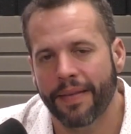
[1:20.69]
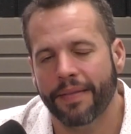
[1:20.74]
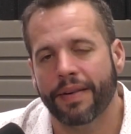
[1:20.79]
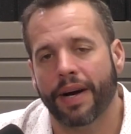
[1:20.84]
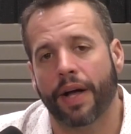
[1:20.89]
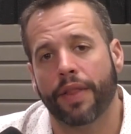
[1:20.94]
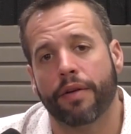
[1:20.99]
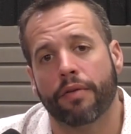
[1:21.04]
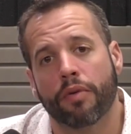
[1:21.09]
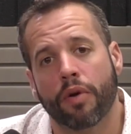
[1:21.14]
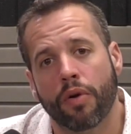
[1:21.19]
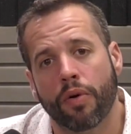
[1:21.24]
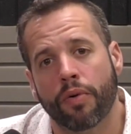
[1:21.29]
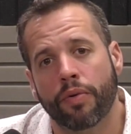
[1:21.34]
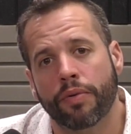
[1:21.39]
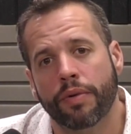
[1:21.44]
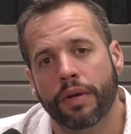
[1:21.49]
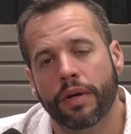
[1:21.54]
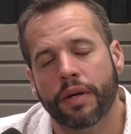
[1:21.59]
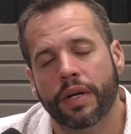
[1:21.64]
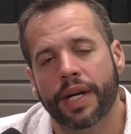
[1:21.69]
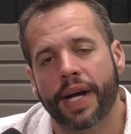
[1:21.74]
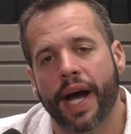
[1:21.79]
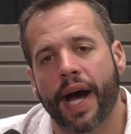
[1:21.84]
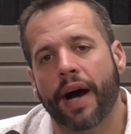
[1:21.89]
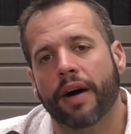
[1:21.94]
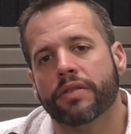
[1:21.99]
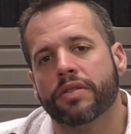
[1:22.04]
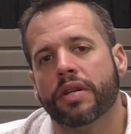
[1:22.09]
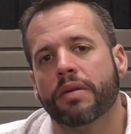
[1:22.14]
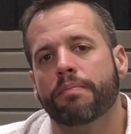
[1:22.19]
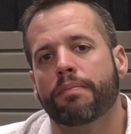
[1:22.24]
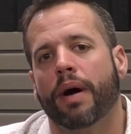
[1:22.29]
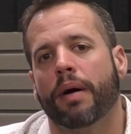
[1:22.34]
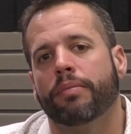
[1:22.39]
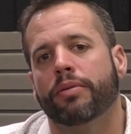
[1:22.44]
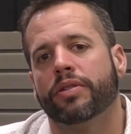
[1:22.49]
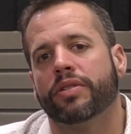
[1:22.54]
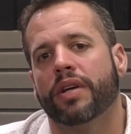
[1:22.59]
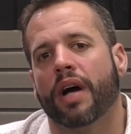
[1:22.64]
On their own, housing
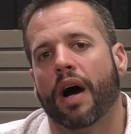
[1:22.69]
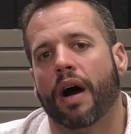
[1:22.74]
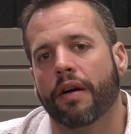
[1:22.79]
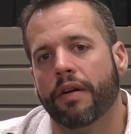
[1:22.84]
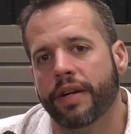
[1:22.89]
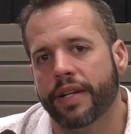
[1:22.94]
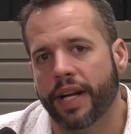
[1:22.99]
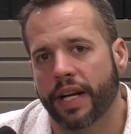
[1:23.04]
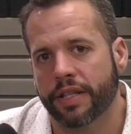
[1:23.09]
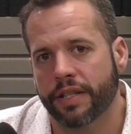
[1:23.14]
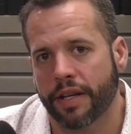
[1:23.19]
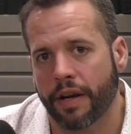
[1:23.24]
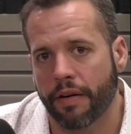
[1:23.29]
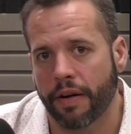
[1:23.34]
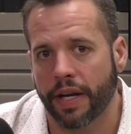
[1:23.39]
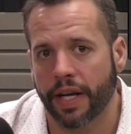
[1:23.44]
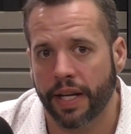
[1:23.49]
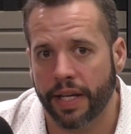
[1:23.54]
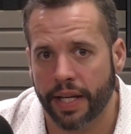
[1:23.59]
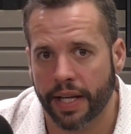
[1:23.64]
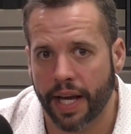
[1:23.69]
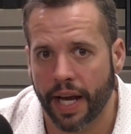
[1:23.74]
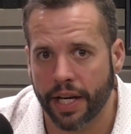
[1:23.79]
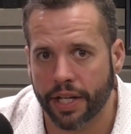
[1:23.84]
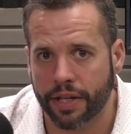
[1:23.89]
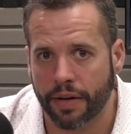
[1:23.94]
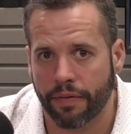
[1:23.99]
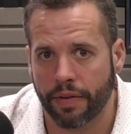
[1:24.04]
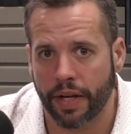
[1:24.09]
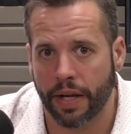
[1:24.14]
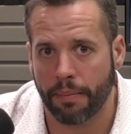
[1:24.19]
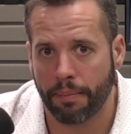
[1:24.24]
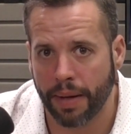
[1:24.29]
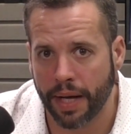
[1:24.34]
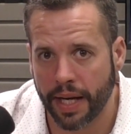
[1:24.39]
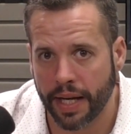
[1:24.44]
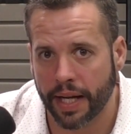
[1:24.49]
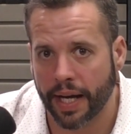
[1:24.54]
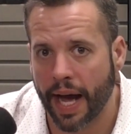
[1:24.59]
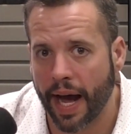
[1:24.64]
bubbles aren't necessarily an indication of an
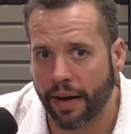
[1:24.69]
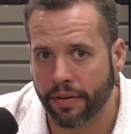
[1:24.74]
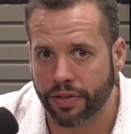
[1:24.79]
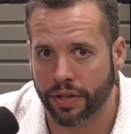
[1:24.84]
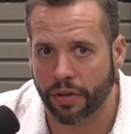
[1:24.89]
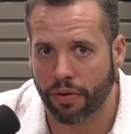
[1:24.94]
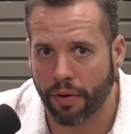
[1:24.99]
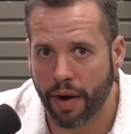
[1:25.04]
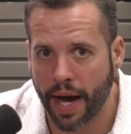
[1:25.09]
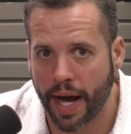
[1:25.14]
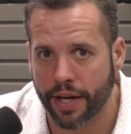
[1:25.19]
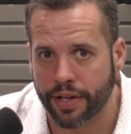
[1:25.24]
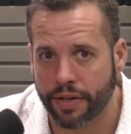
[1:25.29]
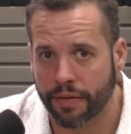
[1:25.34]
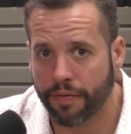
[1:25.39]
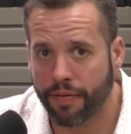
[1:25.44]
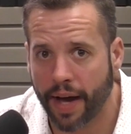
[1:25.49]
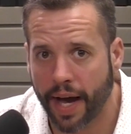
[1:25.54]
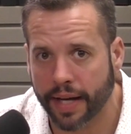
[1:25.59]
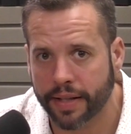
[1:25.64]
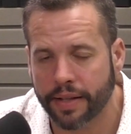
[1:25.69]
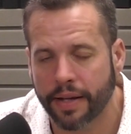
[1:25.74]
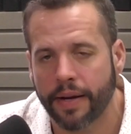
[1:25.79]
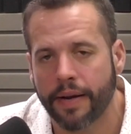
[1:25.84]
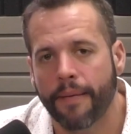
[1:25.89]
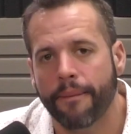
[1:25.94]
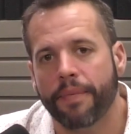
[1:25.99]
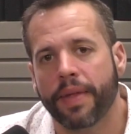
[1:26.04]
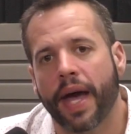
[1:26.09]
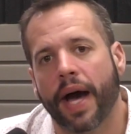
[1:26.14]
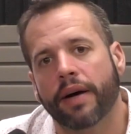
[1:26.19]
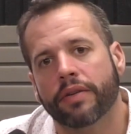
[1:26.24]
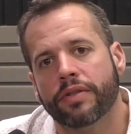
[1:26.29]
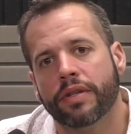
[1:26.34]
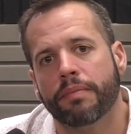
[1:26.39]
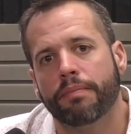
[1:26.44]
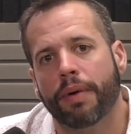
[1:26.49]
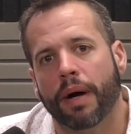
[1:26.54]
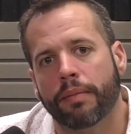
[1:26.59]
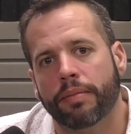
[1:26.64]
impending housing crash. In fact,
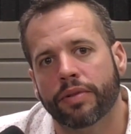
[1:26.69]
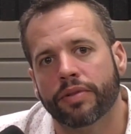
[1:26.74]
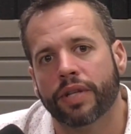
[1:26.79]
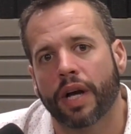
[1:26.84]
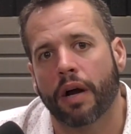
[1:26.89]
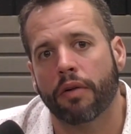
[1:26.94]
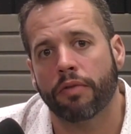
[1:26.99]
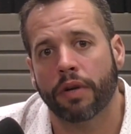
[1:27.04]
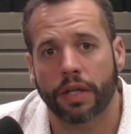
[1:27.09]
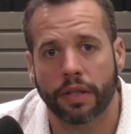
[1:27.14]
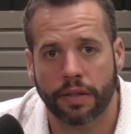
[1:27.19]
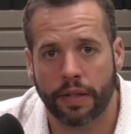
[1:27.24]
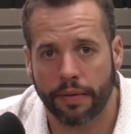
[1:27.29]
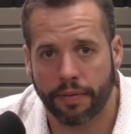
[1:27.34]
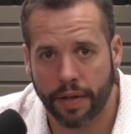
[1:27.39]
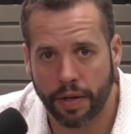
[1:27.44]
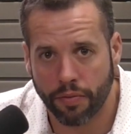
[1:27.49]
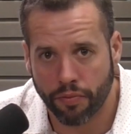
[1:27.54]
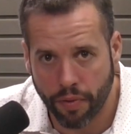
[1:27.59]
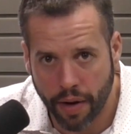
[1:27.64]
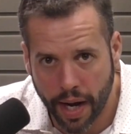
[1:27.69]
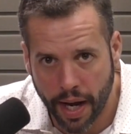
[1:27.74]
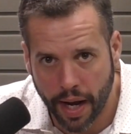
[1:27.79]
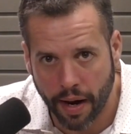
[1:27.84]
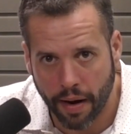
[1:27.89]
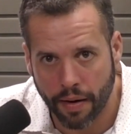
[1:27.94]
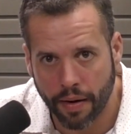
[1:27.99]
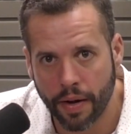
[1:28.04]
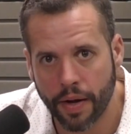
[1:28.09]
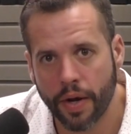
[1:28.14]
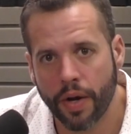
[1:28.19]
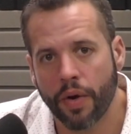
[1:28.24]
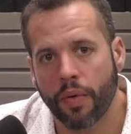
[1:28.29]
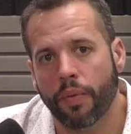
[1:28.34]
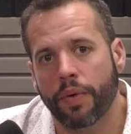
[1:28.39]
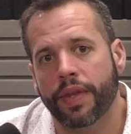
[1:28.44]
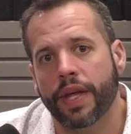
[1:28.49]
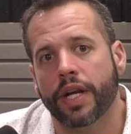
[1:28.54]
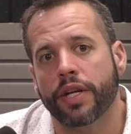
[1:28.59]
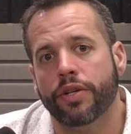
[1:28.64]
housing bubbles are relatively rare.
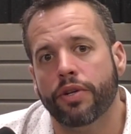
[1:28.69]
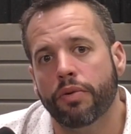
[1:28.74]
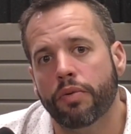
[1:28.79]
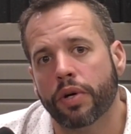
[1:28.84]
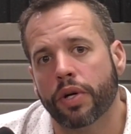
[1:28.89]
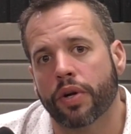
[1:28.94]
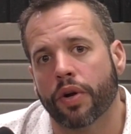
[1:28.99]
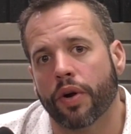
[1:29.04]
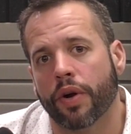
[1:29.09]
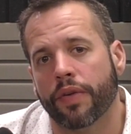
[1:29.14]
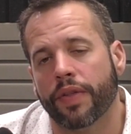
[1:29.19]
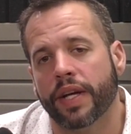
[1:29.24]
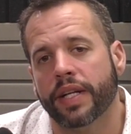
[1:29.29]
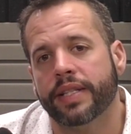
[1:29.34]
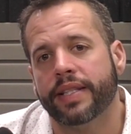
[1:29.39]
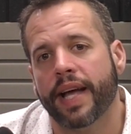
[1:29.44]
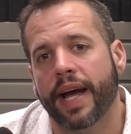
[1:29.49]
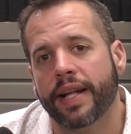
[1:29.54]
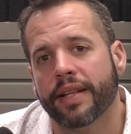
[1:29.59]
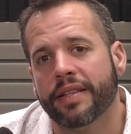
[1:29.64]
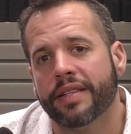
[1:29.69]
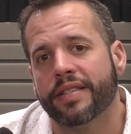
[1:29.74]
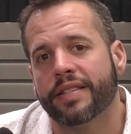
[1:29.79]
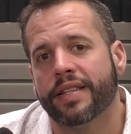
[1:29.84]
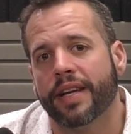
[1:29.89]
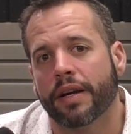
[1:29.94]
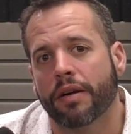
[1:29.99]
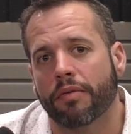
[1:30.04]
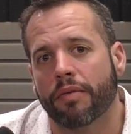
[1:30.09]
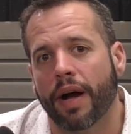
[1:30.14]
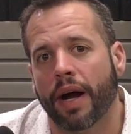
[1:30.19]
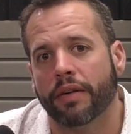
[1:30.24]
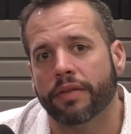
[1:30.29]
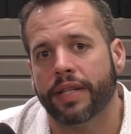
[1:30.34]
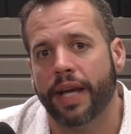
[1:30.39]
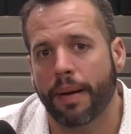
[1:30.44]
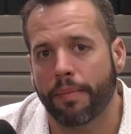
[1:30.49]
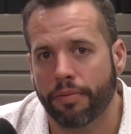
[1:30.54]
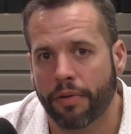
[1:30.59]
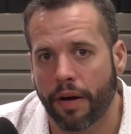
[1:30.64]
When they do occur, they tend to stick around
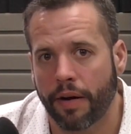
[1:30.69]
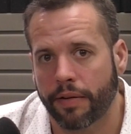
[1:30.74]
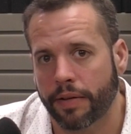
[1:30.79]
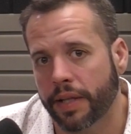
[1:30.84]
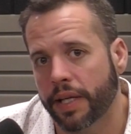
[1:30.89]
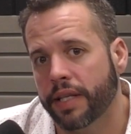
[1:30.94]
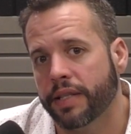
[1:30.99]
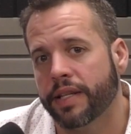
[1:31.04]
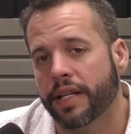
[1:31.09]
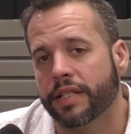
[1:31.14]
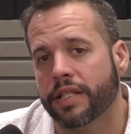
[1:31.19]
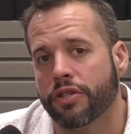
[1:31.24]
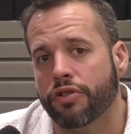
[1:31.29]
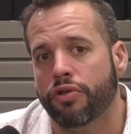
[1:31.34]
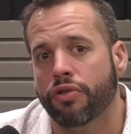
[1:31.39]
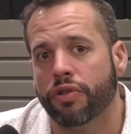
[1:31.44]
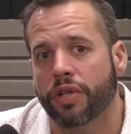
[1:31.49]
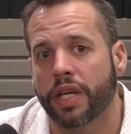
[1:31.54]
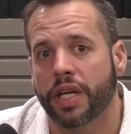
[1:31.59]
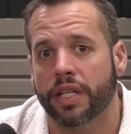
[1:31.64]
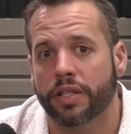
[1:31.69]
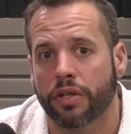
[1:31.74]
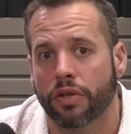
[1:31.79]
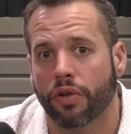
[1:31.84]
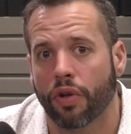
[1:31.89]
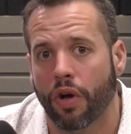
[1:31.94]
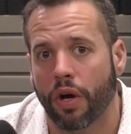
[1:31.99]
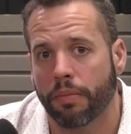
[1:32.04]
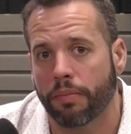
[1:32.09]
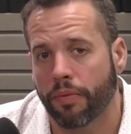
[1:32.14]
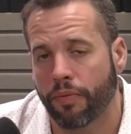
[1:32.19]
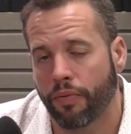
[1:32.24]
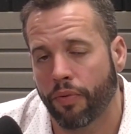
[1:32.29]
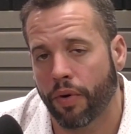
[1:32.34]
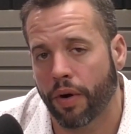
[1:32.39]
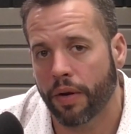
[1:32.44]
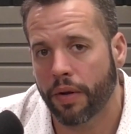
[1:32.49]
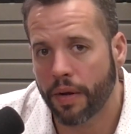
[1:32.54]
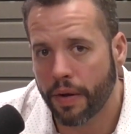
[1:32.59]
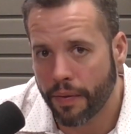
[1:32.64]
temporarily since it usually isn't long
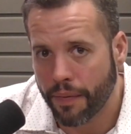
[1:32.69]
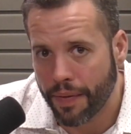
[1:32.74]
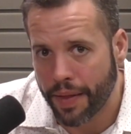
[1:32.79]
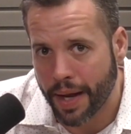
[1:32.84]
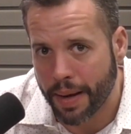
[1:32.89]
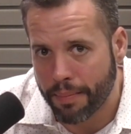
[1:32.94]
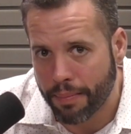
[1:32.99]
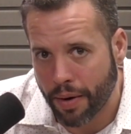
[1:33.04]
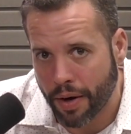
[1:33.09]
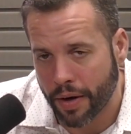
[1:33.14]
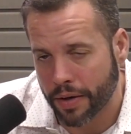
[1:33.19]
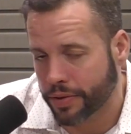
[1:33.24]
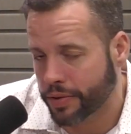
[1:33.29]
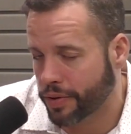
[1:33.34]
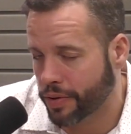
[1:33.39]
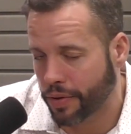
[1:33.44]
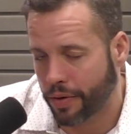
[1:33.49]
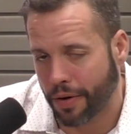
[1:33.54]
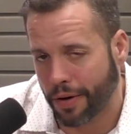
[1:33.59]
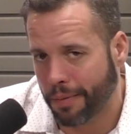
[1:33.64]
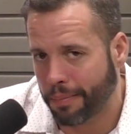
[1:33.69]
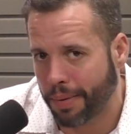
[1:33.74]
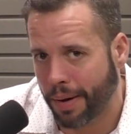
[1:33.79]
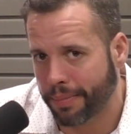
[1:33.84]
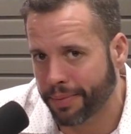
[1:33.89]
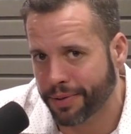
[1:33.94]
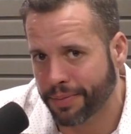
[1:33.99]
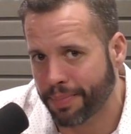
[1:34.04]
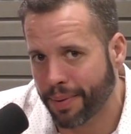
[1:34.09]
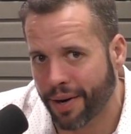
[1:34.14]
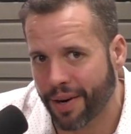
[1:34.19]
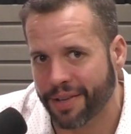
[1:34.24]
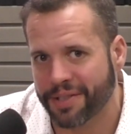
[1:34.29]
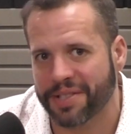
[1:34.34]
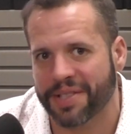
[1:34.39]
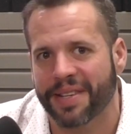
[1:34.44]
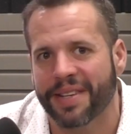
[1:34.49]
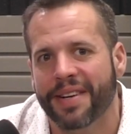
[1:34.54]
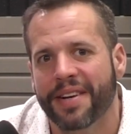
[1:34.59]
before they burst. All bubbles burst.